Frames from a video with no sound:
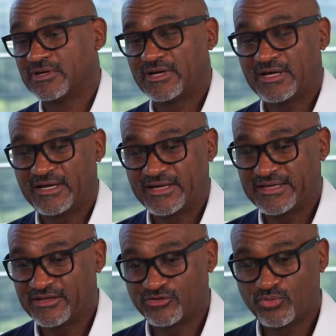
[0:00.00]
Uh,
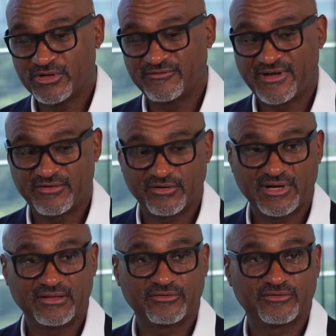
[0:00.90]
again, twenty-five hundred
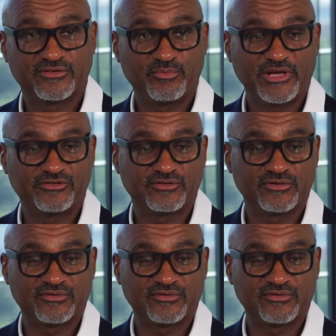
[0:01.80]
dollars a semester.